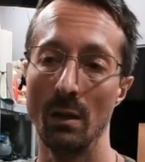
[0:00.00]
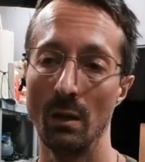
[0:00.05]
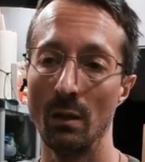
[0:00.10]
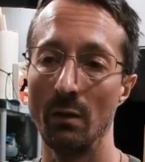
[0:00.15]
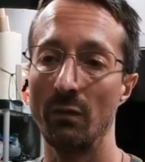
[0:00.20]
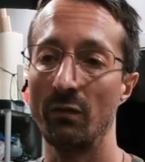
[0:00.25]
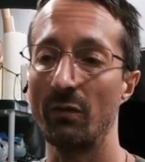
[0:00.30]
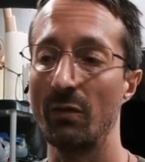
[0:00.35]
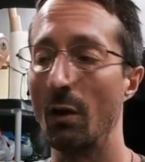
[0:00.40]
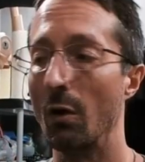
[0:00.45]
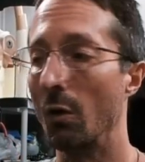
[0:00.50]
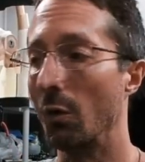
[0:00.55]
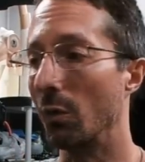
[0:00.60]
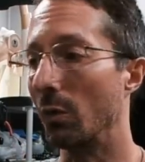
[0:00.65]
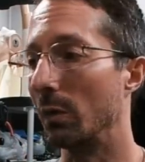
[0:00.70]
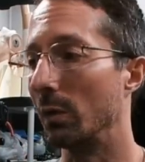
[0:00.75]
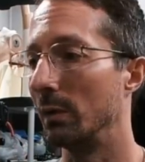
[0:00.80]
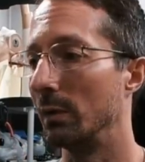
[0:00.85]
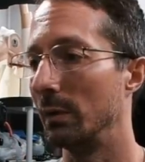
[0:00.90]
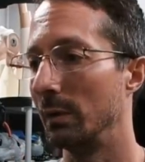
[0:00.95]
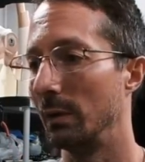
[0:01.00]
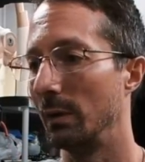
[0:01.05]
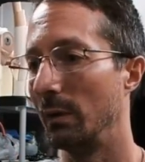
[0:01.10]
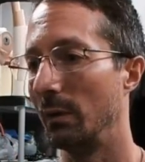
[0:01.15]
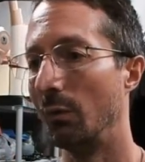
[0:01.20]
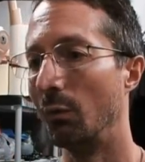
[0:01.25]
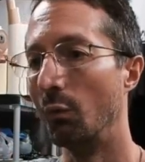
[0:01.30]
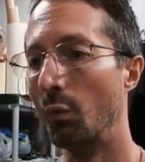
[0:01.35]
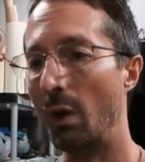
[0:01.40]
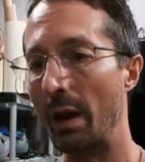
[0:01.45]
So
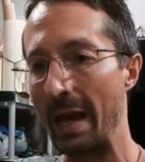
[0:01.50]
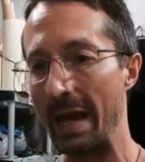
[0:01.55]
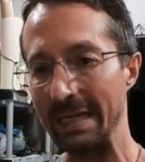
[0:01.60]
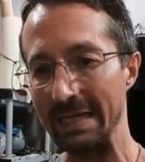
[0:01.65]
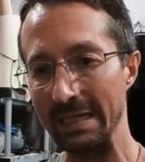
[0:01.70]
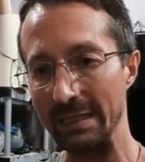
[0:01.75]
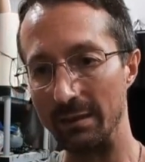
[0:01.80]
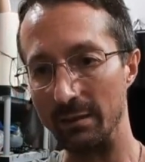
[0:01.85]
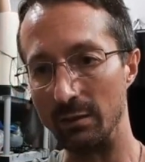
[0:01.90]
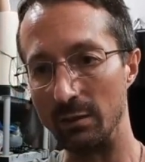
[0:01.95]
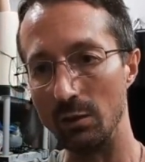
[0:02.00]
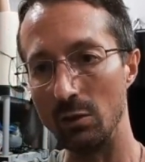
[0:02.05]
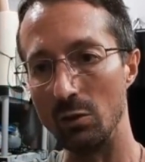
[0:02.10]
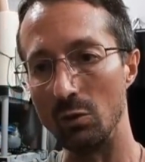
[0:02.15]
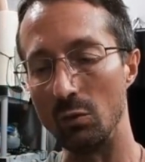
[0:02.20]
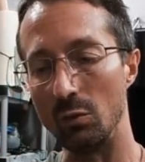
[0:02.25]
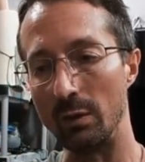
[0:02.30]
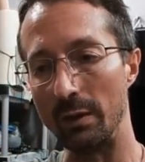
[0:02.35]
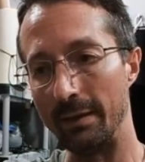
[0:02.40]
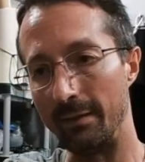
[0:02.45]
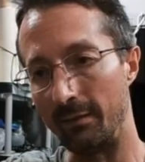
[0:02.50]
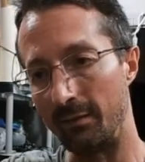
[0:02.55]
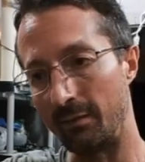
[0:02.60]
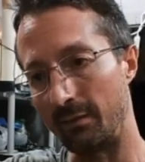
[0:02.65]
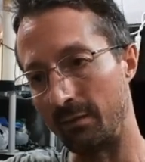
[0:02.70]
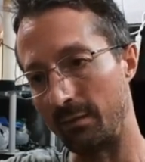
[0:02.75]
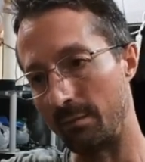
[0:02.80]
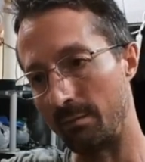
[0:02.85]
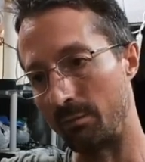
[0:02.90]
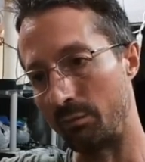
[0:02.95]
what I need to do is
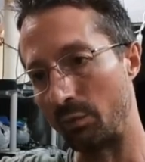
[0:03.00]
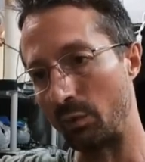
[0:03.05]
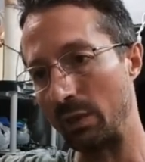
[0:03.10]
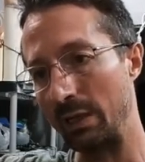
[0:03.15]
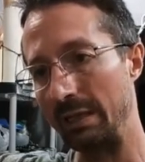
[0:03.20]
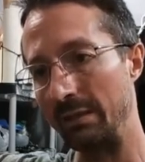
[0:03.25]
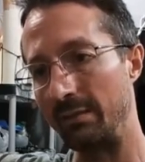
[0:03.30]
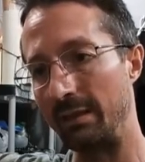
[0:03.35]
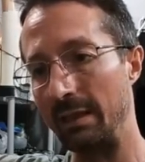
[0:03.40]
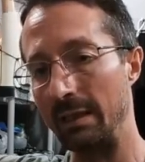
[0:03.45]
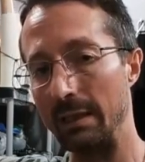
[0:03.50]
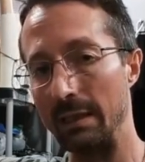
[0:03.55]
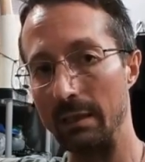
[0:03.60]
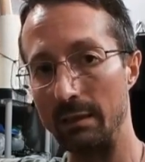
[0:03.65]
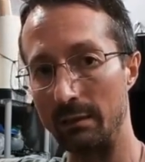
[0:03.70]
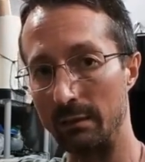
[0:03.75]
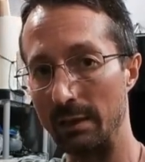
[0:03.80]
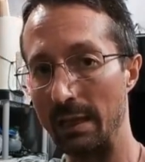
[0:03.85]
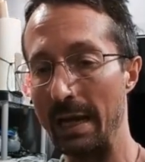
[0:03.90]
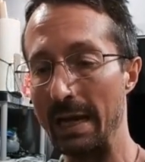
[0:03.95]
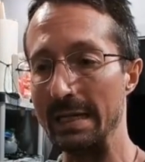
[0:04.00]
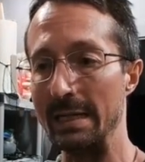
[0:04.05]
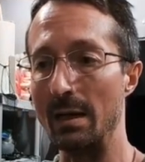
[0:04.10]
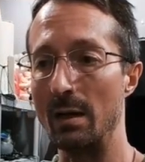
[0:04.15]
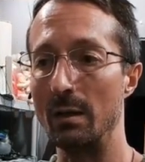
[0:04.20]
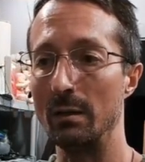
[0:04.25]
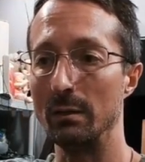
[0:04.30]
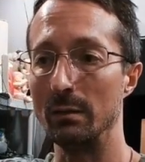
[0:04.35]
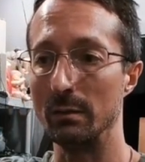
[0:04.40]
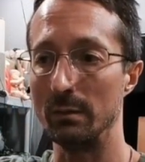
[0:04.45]
bring the light
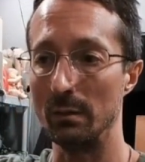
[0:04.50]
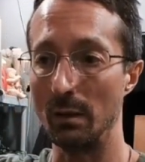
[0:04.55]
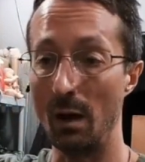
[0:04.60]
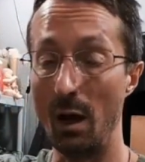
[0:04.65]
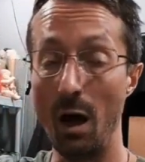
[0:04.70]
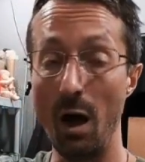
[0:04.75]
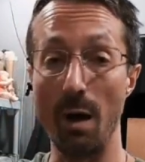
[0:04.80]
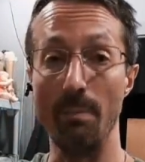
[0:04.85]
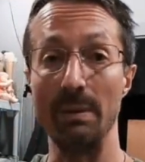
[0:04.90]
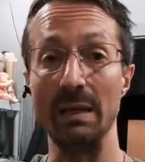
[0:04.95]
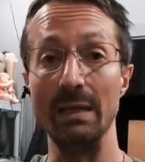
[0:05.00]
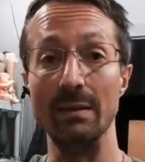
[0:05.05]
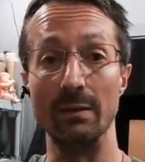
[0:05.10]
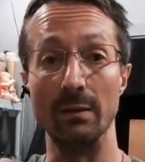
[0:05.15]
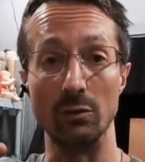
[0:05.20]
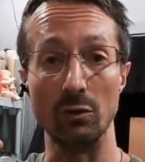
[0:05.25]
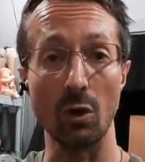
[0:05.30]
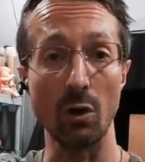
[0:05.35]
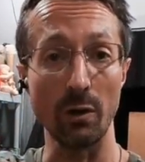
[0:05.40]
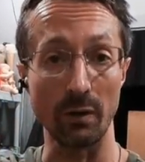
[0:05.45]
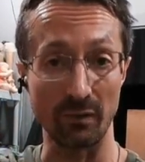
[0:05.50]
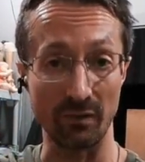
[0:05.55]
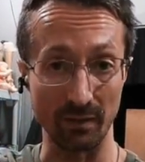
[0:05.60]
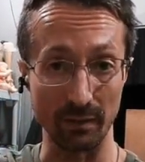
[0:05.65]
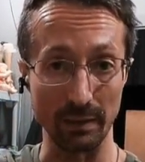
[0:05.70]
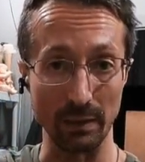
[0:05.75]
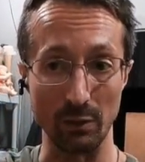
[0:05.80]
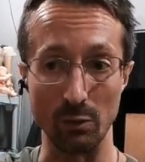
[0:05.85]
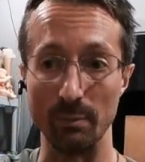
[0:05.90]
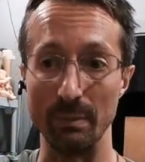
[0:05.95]
up in the darks a
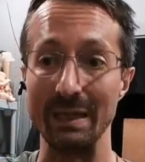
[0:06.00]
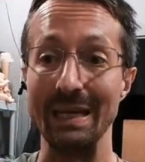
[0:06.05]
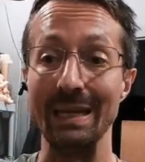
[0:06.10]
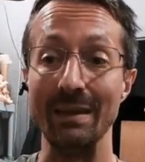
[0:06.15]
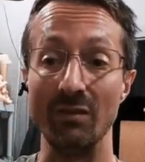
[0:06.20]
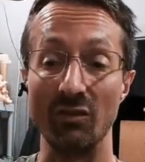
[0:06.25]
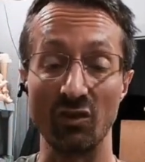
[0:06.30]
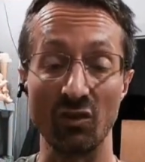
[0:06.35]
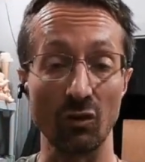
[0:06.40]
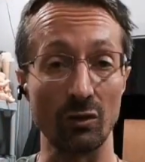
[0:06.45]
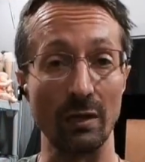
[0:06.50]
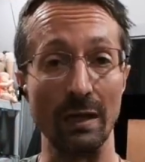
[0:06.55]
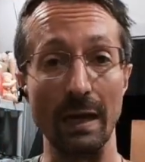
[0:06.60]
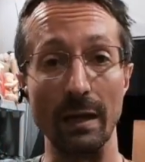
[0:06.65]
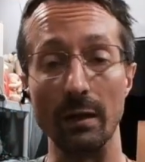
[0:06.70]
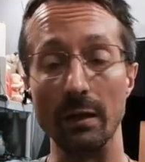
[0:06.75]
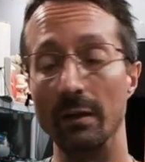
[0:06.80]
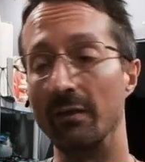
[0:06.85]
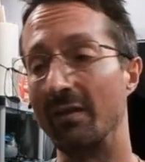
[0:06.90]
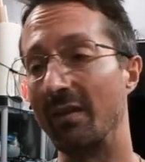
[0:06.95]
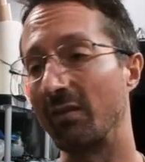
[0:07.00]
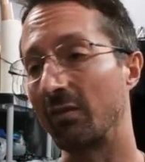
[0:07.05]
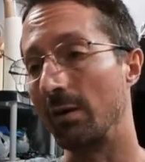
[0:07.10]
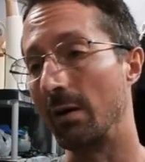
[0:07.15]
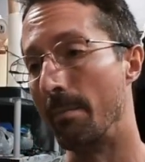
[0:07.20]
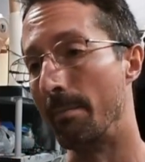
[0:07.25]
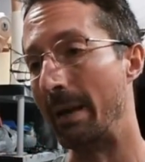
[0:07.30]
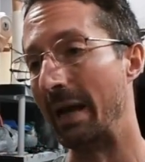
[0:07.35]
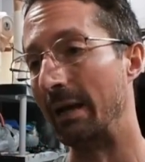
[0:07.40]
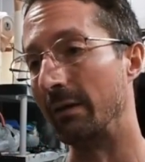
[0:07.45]
little bit in certain areas that's going to
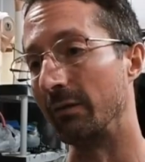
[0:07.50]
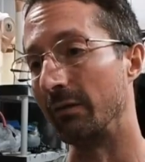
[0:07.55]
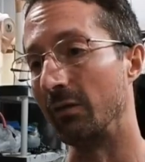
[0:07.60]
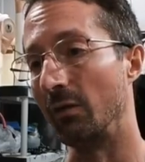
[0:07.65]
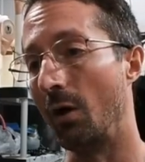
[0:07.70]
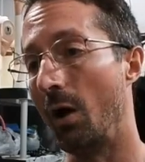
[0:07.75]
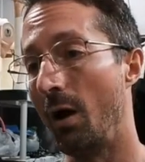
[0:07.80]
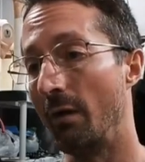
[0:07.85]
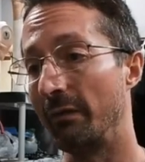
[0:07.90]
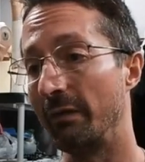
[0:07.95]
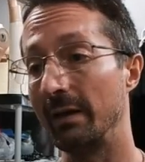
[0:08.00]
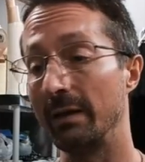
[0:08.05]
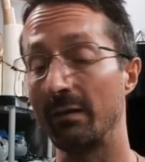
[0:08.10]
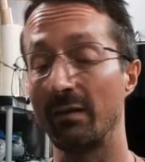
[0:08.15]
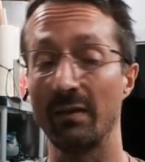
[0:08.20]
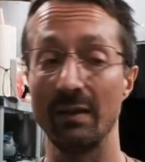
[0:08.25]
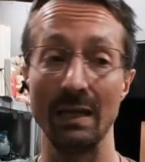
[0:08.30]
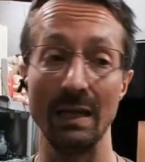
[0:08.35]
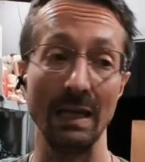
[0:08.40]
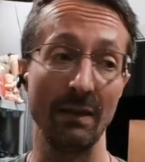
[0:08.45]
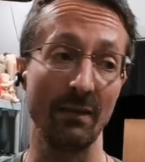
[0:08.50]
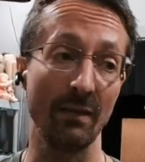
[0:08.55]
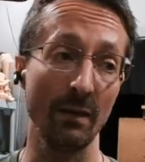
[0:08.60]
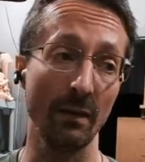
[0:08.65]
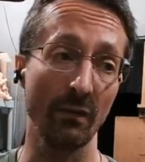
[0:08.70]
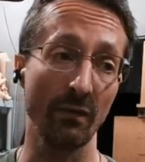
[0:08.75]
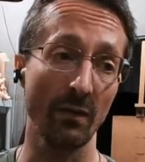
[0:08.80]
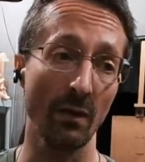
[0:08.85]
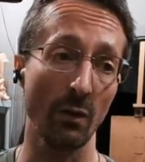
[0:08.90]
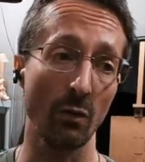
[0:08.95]
balance it off, and it's in a
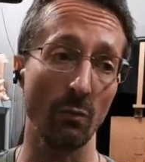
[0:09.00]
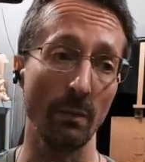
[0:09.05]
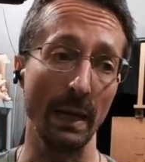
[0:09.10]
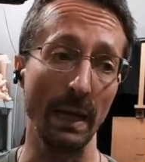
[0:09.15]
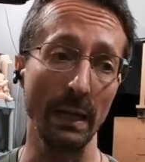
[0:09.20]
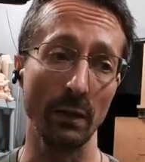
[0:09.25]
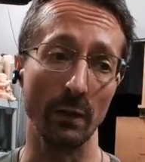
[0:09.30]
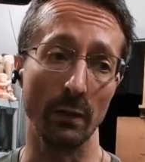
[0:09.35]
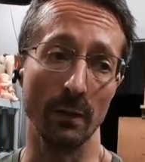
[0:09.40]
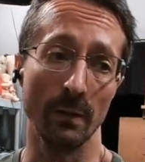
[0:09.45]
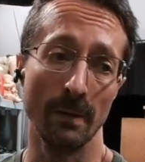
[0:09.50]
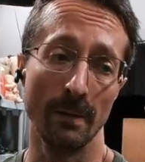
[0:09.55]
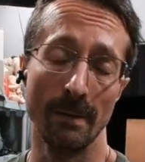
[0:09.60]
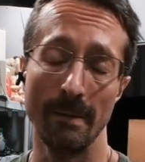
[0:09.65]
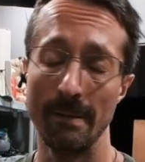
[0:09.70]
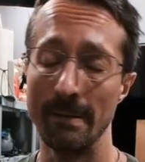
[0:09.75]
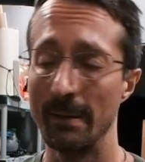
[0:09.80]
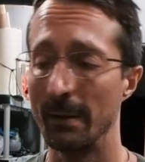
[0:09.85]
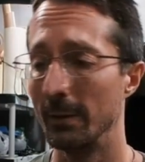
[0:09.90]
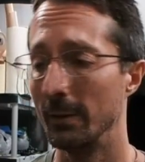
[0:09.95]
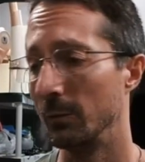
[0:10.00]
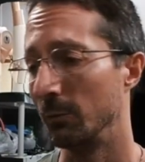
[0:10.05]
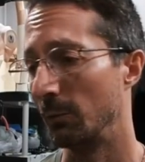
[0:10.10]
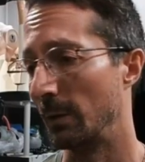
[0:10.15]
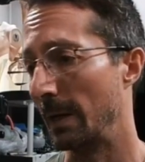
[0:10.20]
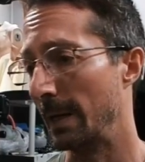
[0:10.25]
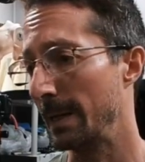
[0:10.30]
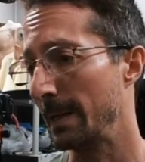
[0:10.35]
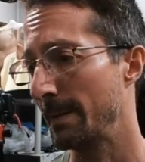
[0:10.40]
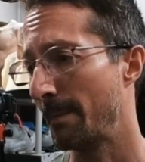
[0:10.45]
subtle manner,
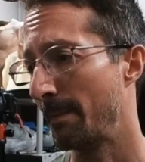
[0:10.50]
right?